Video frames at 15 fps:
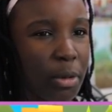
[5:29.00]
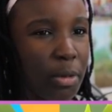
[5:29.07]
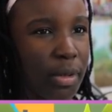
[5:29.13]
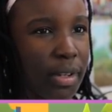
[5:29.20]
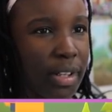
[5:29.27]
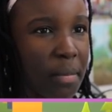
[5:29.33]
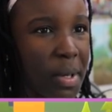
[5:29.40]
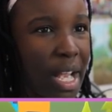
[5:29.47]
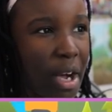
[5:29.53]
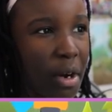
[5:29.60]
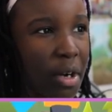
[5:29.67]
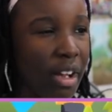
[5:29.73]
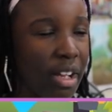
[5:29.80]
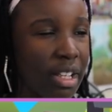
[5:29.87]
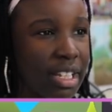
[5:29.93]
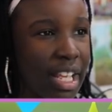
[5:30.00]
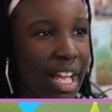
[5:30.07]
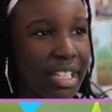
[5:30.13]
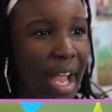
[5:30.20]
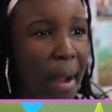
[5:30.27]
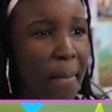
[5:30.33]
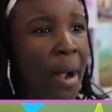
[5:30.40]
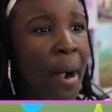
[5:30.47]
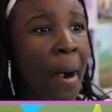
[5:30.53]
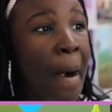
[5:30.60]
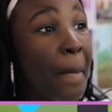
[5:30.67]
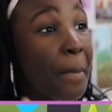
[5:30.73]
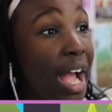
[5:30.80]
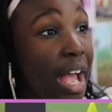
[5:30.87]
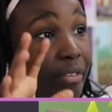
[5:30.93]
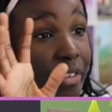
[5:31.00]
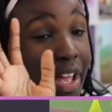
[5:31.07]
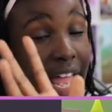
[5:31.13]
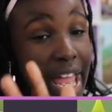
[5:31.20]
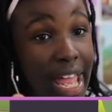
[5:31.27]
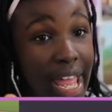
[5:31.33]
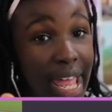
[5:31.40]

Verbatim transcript: wouldn't be out in that time but if it